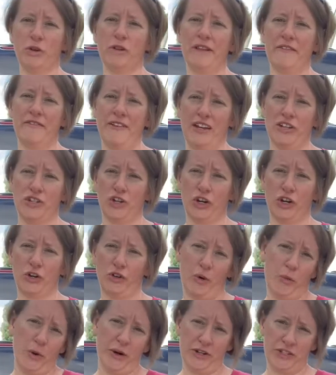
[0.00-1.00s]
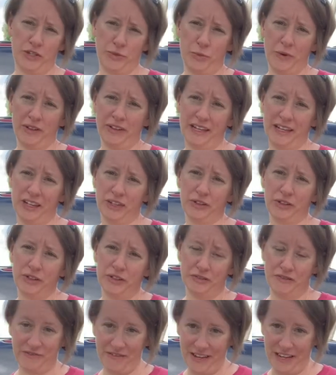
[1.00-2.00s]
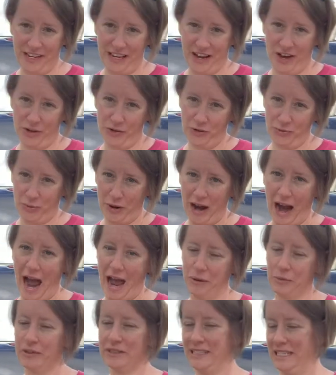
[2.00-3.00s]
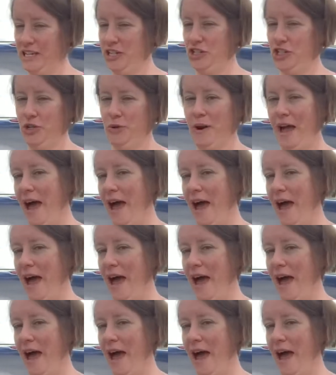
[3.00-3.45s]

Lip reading: Adventure course will include videos where I will teach you